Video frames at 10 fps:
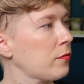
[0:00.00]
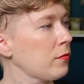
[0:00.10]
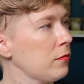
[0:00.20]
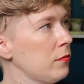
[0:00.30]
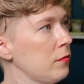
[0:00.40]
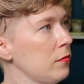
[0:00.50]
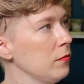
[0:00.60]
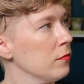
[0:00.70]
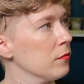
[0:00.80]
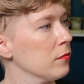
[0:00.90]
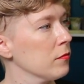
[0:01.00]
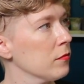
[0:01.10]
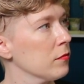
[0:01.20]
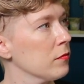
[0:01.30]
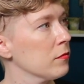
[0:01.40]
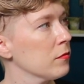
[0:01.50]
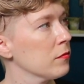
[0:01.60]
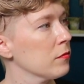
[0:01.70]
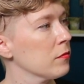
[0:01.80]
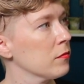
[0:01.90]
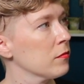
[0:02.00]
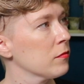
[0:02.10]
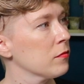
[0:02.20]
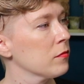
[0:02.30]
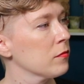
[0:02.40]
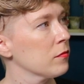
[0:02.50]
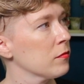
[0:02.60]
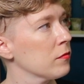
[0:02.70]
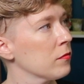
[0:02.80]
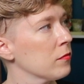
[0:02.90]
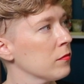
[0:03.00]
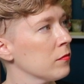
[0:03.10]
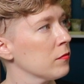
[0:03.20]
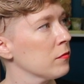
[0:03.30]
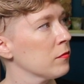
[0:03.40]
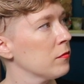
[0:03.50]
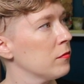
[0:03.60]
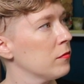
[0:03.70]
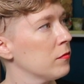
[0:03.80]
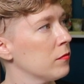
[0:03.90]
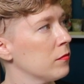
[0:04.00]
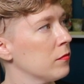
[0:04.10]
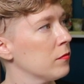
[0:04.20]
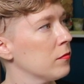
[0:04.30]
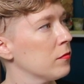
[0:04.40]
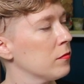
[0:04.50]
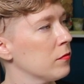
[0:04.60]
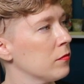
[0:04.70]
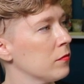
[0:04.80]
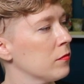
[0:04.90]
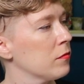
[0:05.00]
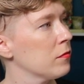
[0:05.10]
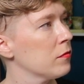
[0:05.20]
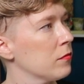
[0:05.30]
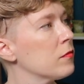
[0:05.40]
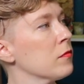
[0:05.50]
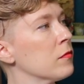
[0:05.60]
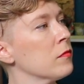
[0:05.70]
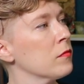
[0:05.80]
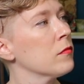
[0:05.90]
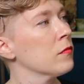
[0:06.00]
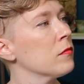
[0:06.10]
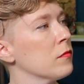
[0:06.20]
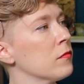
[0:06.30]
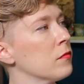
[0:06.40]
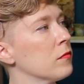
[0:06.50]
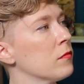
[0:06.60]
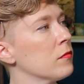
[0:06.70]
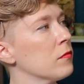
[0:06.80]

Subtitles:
This person isn't speaking.